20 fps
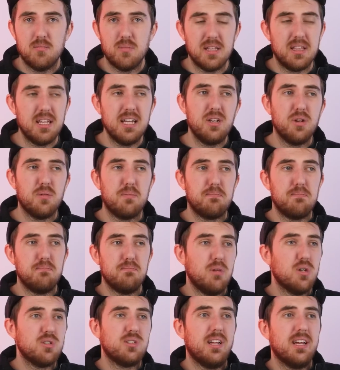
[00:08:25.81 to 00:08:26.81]
but then you'll
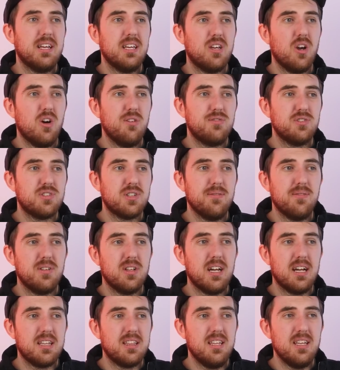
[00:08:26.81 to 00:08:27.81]
most likely go for
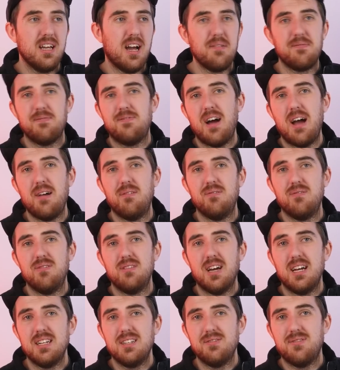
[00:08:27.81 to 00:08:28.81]
something like the i5
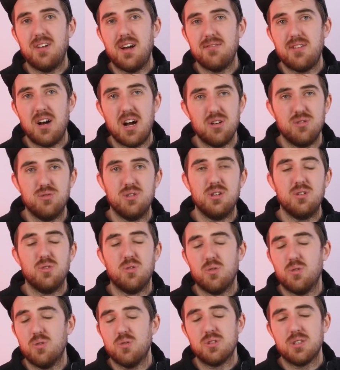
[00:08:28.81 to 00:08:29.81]
9500 or,
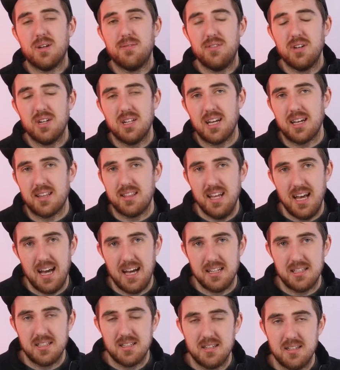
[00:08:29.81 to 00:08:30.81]
or something like
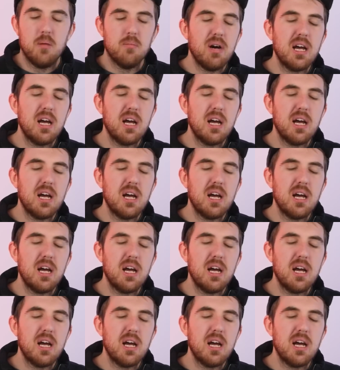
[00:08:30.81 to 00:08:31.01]
that.